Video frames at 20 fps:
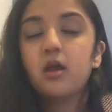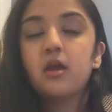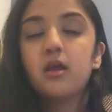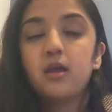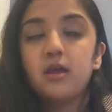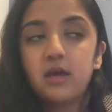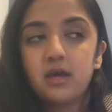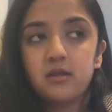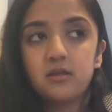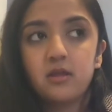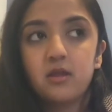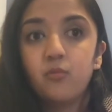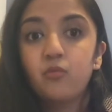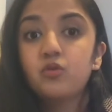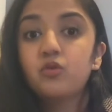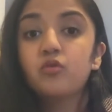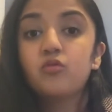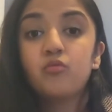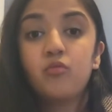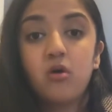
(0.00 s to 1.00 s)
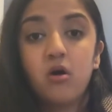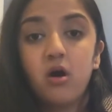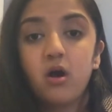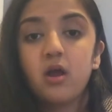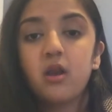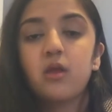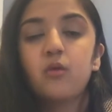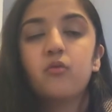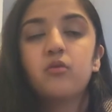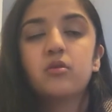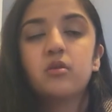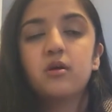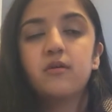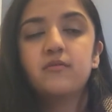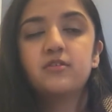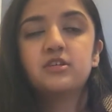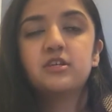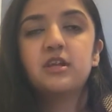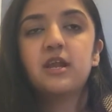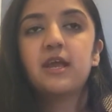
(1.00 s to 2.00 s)
Yes, which is wrong and it was
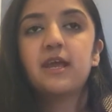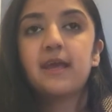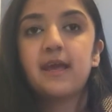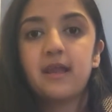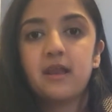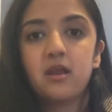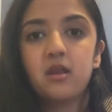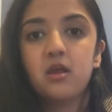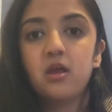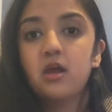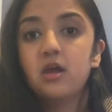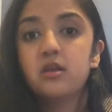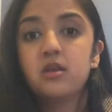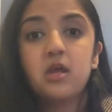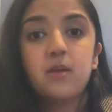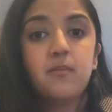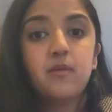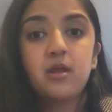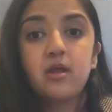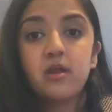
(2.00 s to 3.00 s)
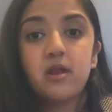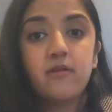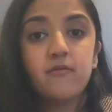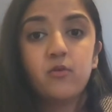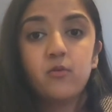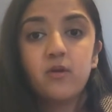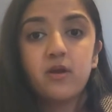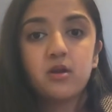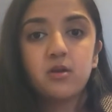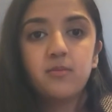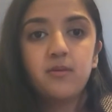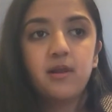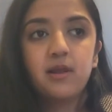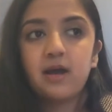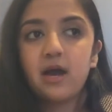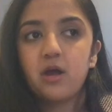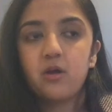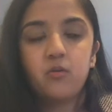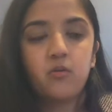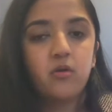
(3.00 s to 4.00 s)
selfish and I get it. Damon had every right to be like,
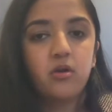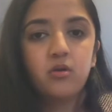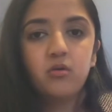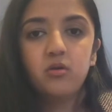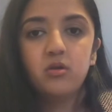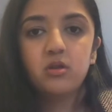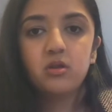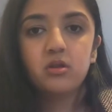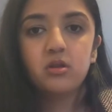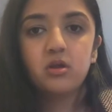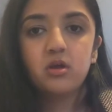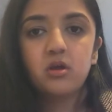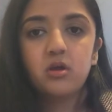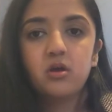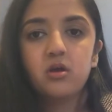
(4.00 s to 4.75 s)
I don't want to do this,